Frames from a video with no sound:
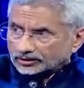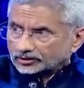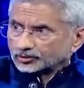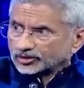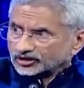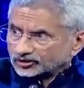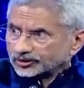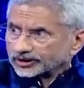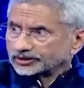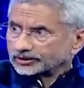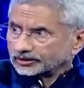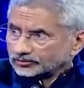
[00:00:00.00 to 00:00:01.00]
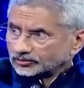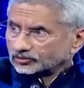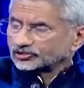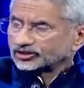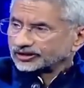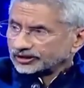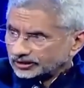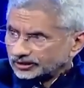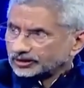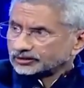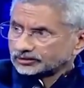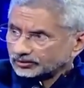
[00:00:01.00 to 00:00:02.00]
to persuade them to see
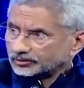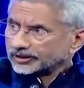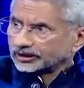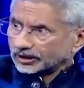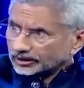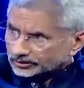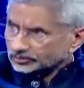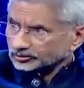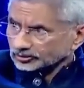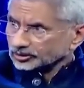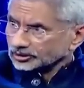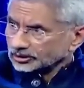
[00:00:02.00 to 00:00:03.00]
it the way I do.